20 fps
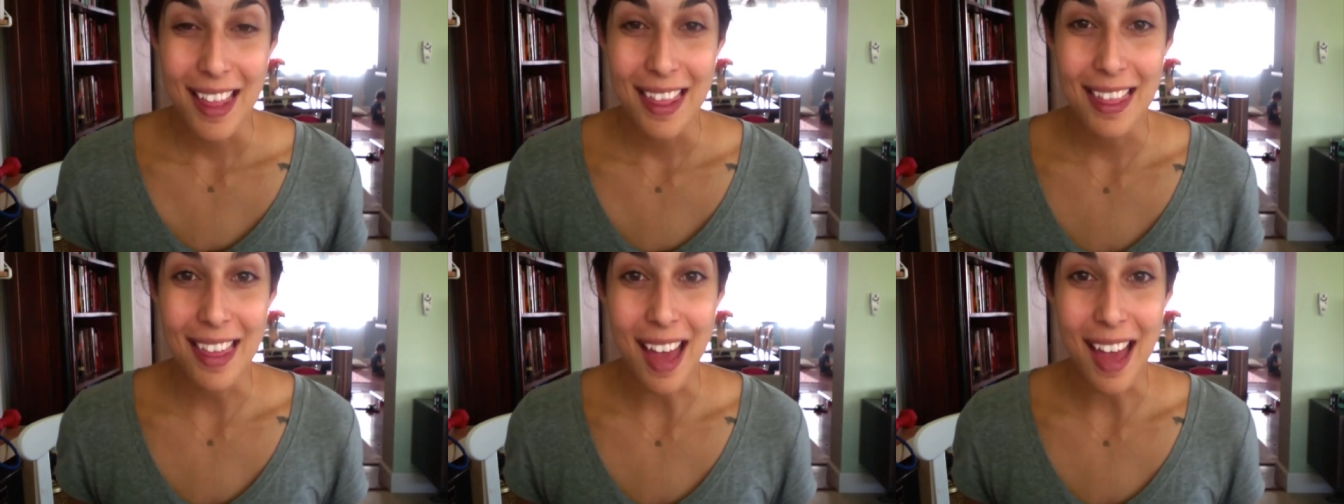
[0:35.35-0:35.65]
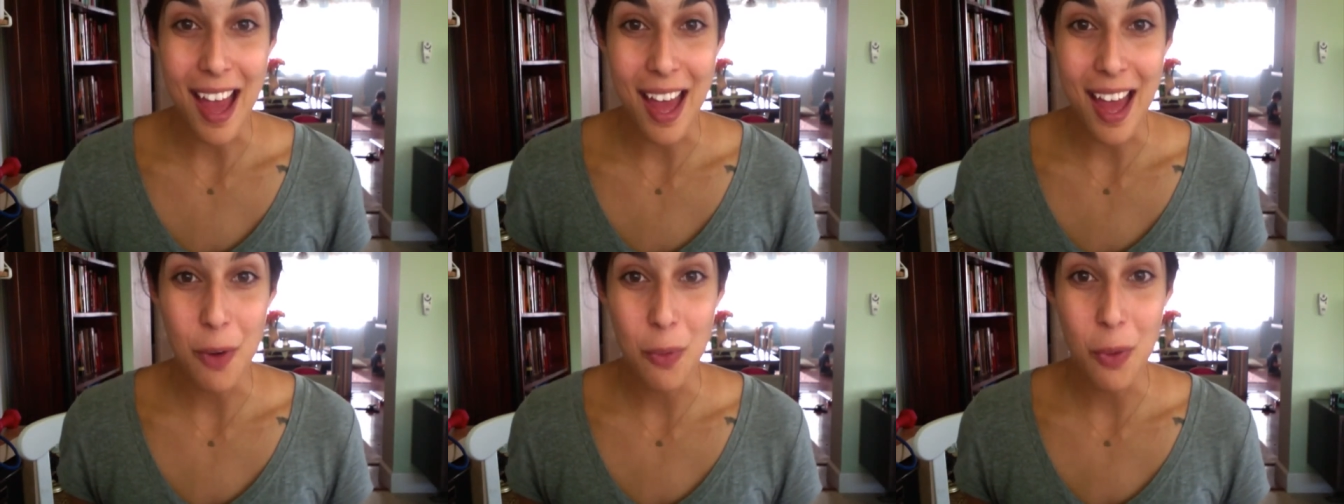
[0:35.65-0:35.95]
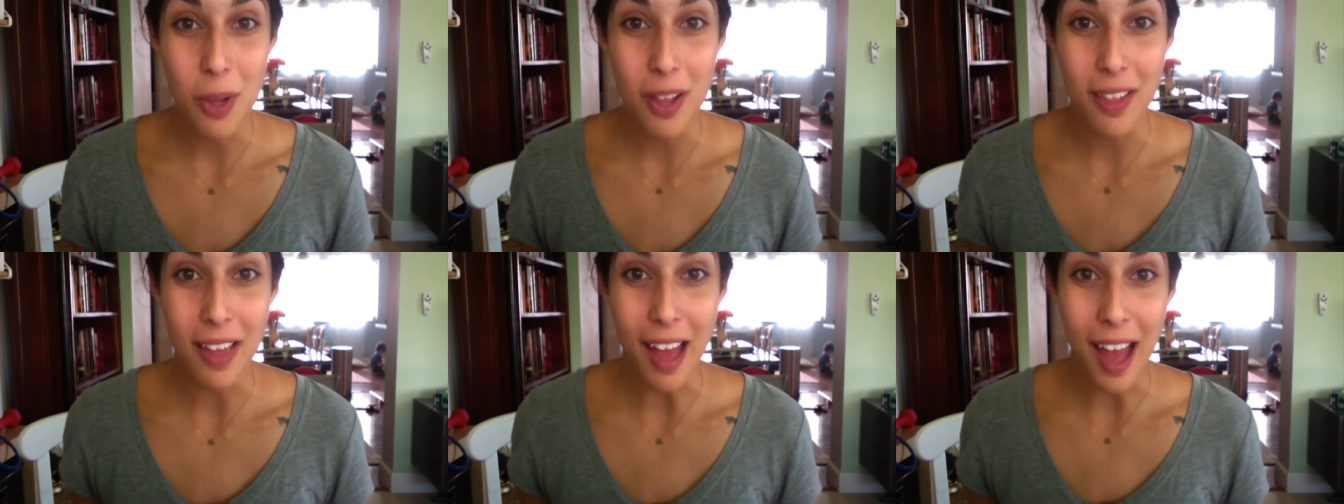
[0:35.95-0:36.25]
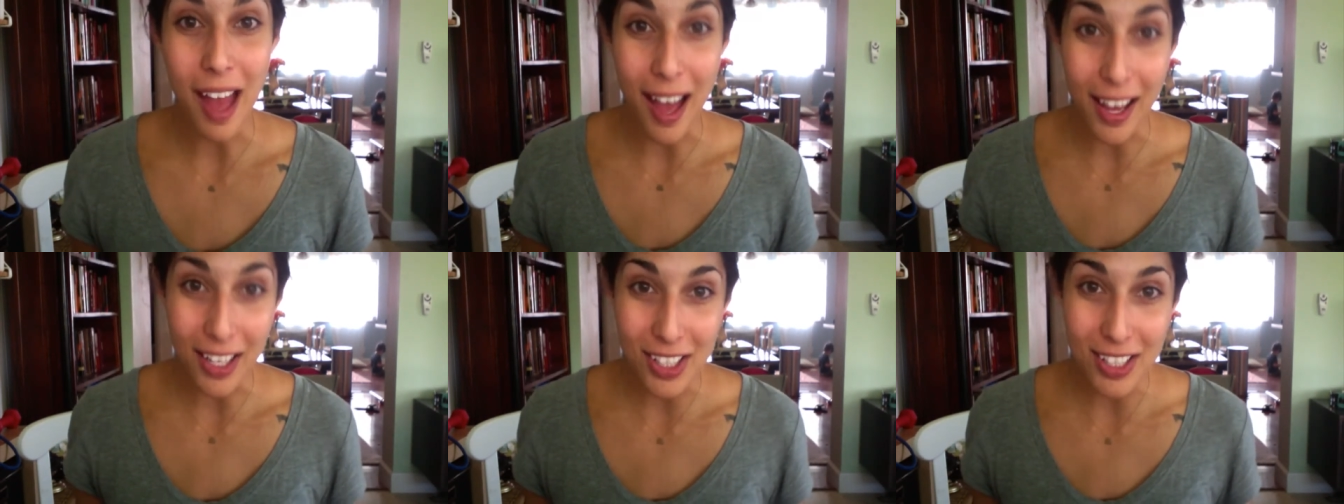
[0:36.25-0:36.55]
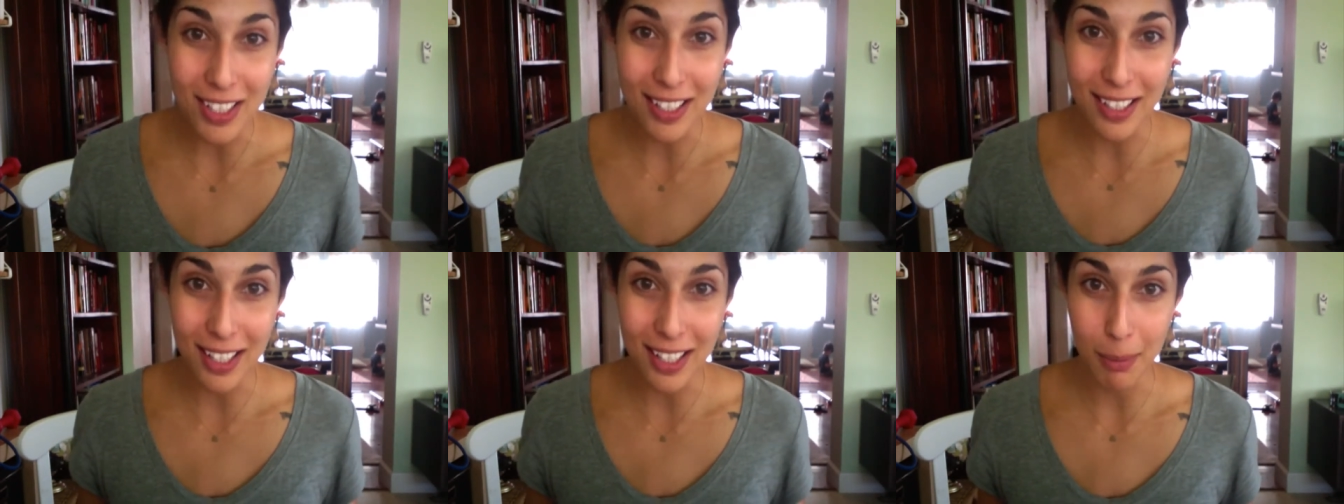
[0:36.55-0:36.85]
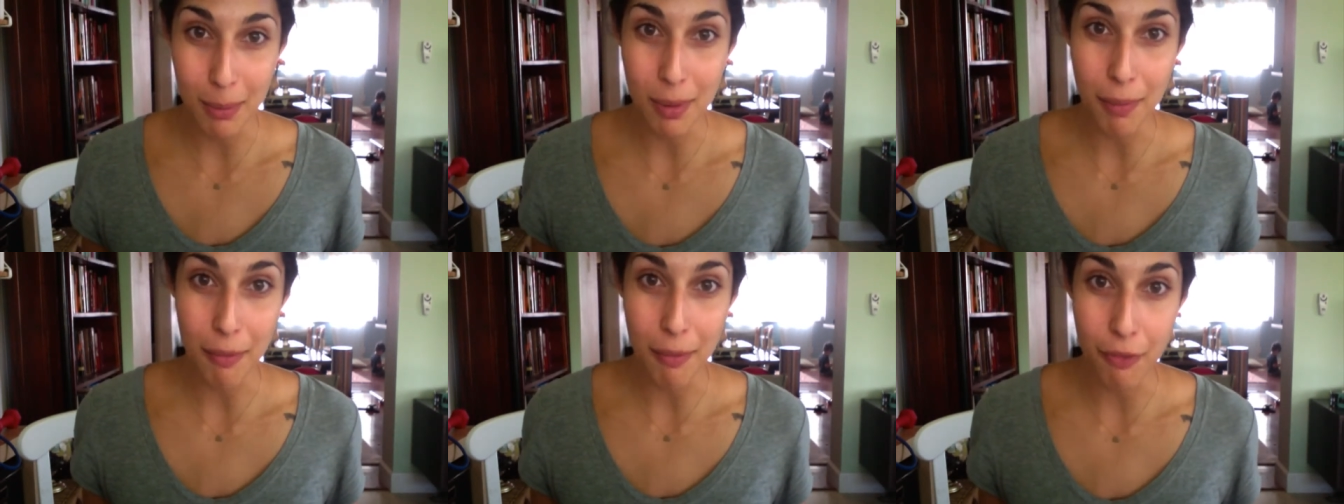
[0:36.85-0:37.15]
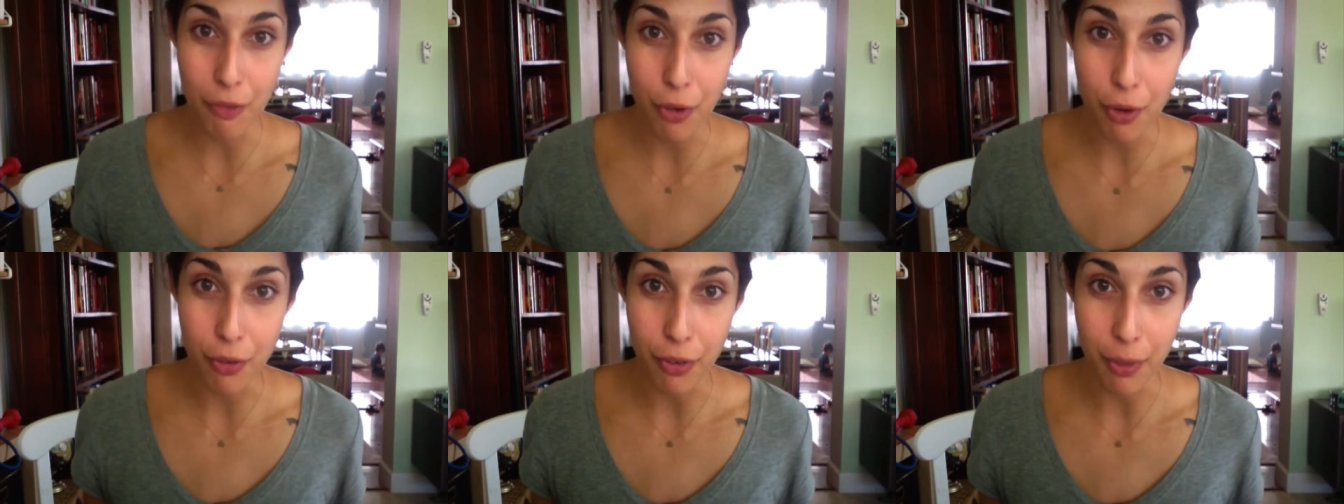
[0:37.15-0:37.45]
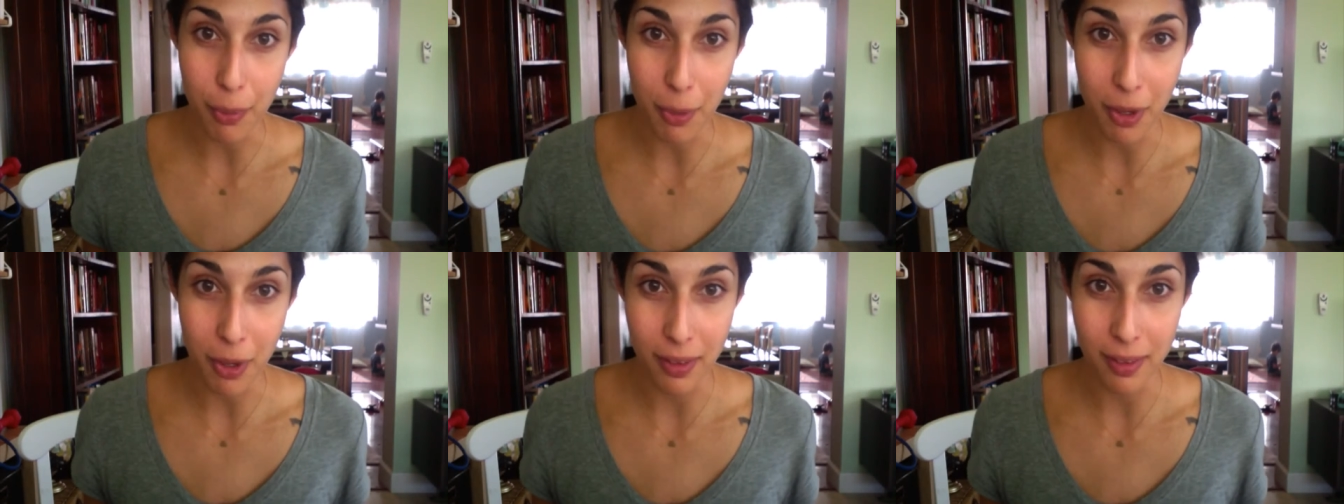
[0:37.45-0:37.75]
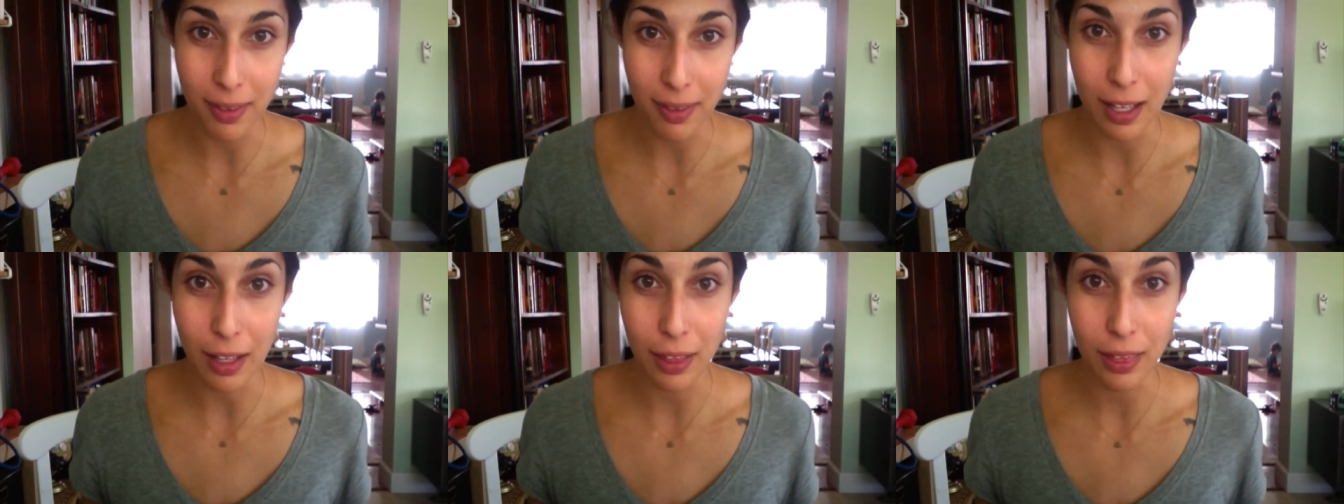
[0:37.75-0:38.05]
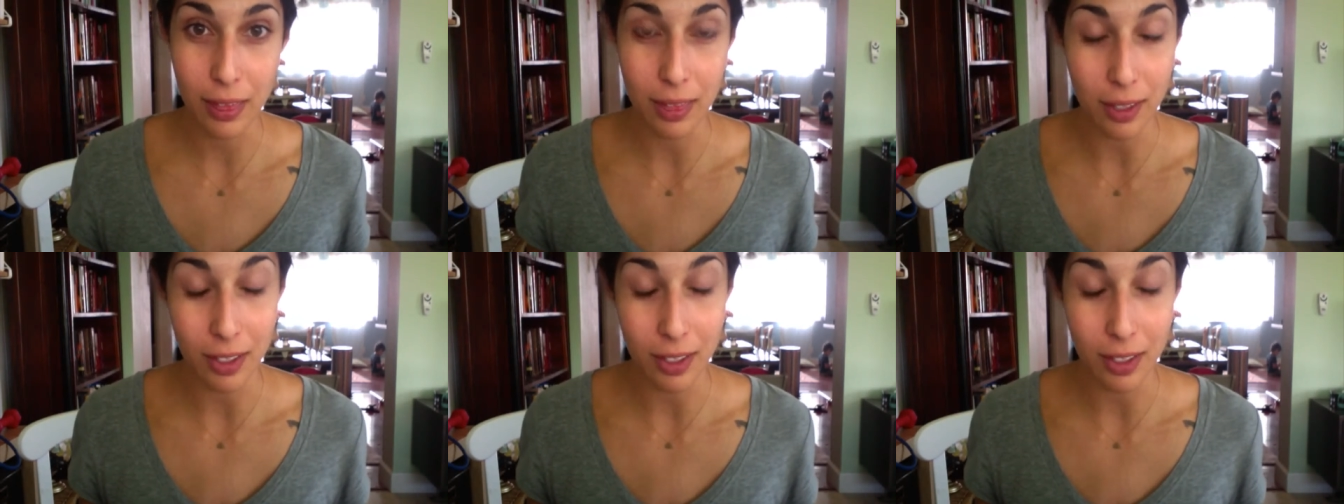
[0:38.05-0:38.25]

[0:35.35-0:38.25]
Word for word: that will actually keep them full for more than like